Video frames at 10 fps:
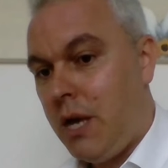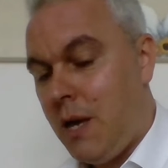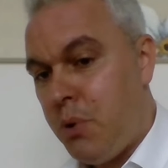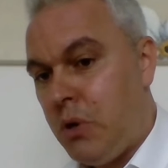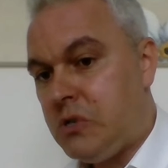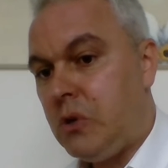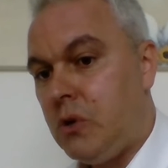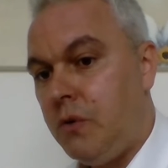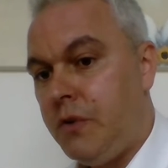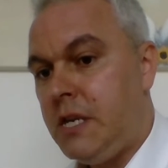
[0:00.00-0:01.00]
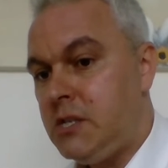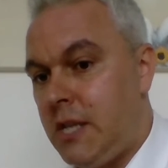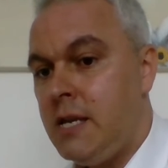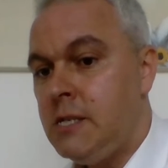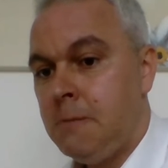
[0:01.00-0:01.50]
or key person cover these
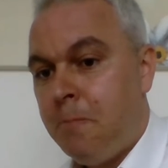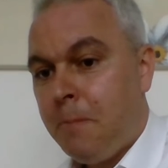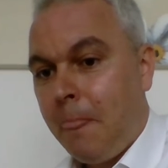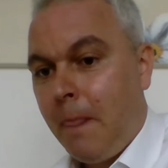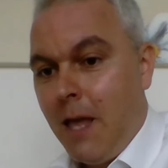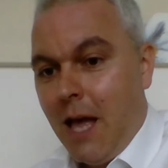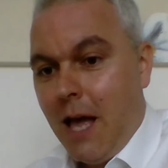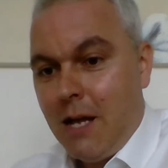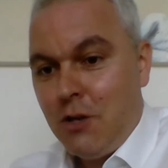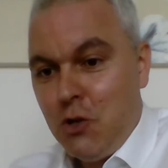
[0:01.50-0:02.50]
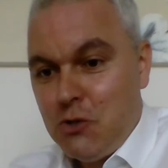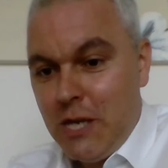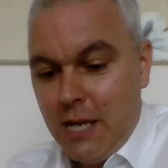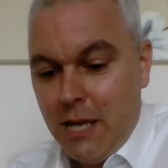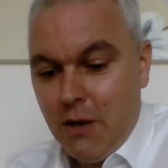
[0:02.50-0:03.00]
days, and you're
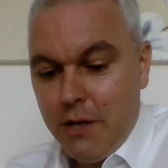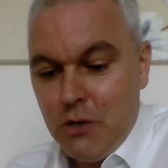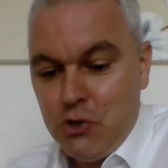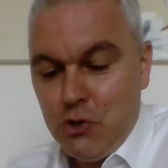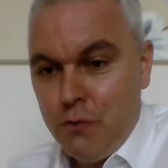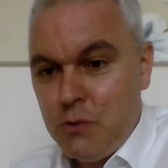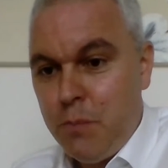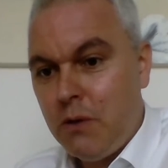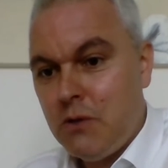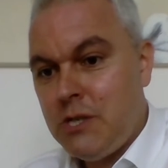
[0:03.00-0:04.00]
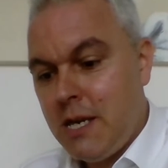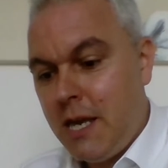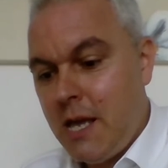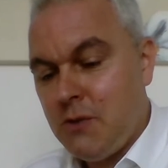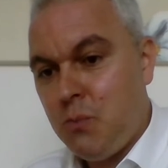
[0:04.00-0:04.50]
taking out an insurance policy
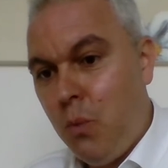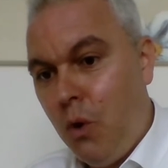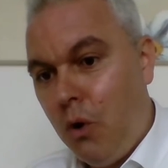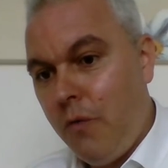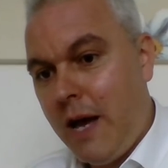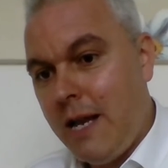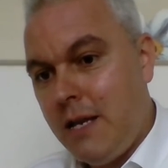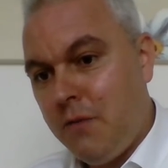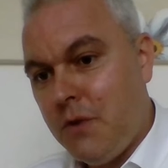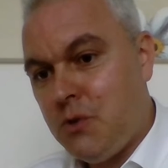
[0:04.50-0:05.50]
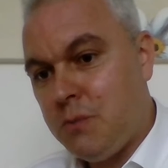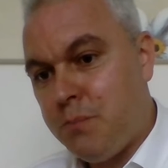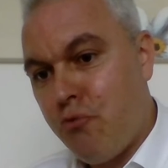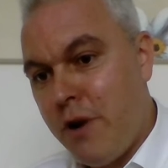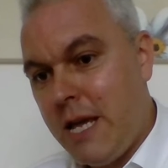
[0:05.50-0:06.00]
against what that individual's
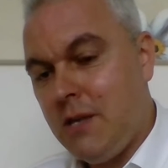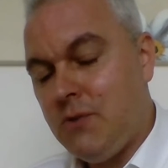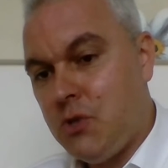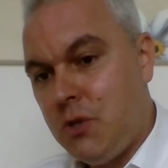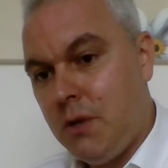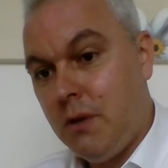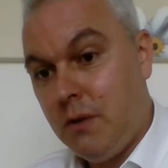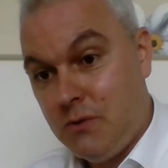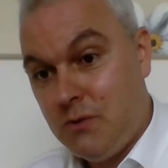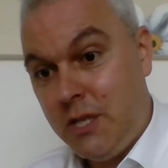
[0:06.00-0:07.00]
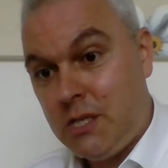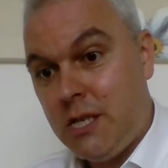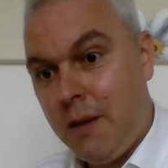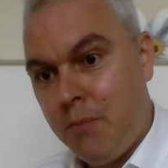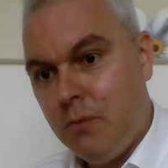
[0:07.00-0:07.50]
bringing to the
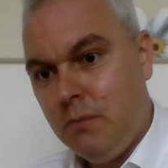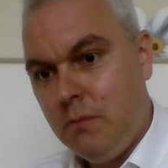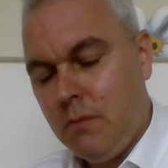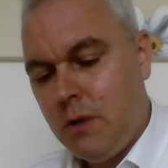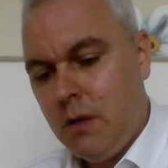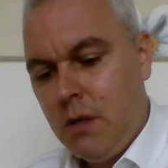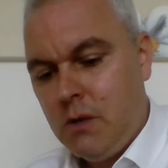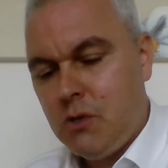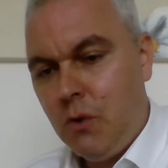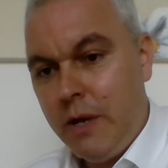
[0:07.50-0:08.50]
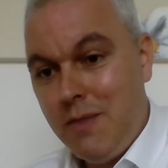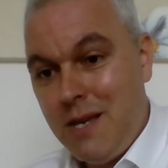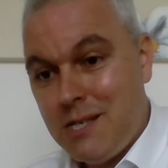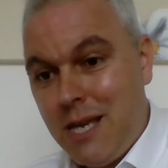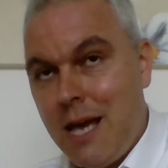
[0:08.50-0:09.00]
table. So in
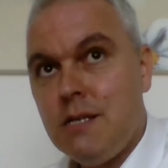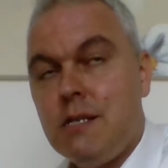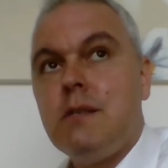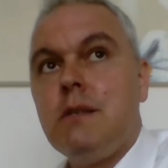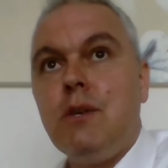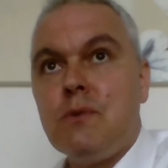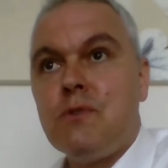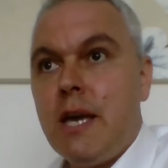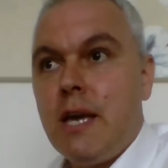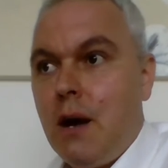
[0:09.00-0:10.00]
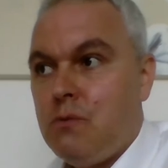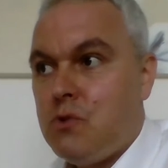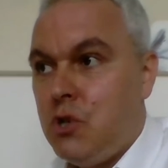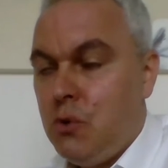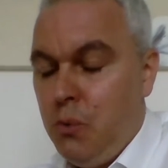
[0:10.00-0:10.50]
this case, you would take
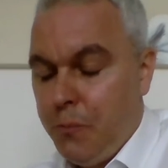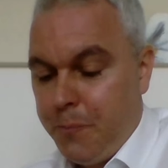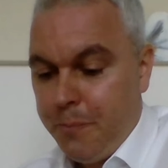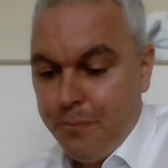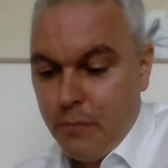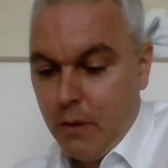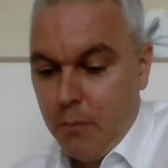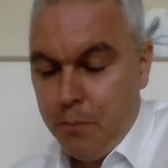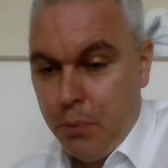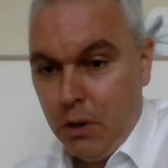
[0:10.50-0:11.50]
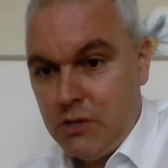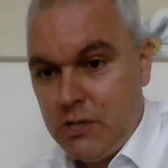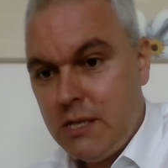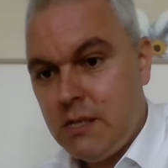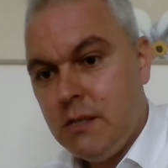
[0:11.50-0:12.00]
out 2
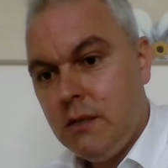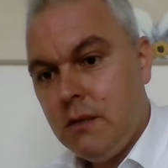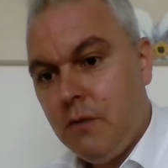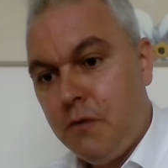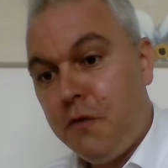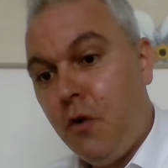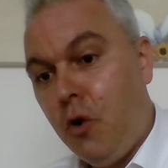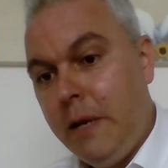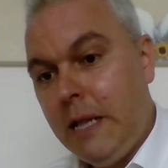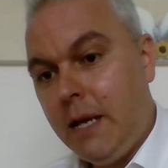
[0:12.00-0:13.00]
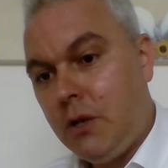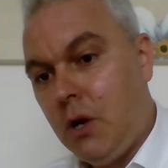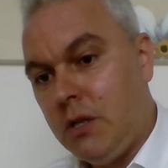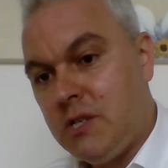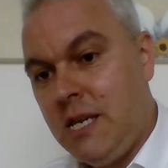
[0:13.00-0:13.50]
policies for $4
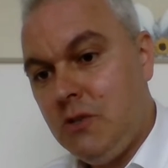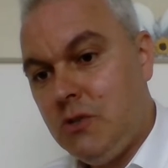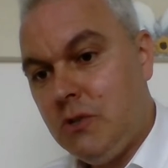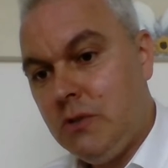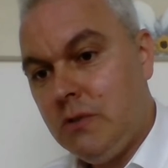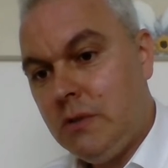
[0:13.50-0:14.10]
million each.